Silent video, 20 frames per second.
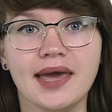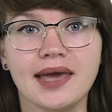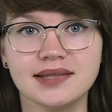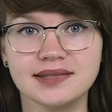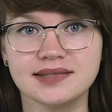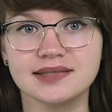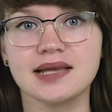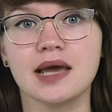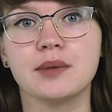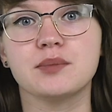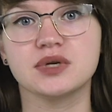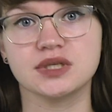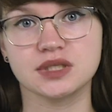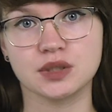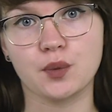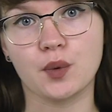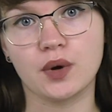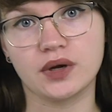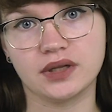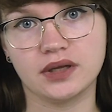and cyber
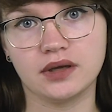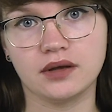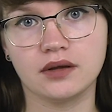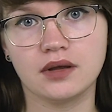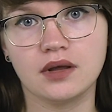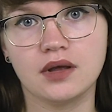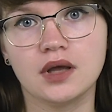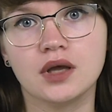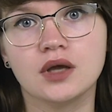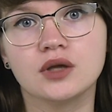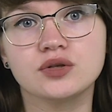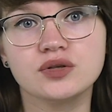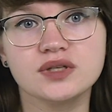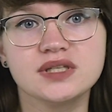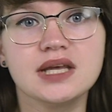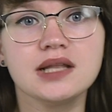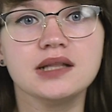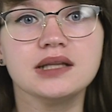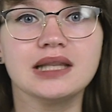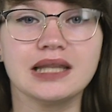squatting to
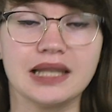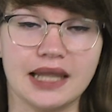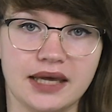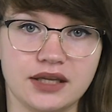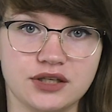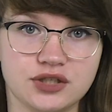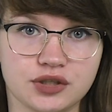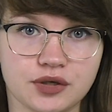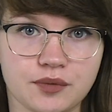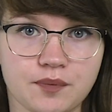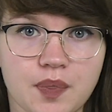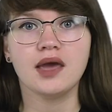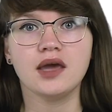sell it later.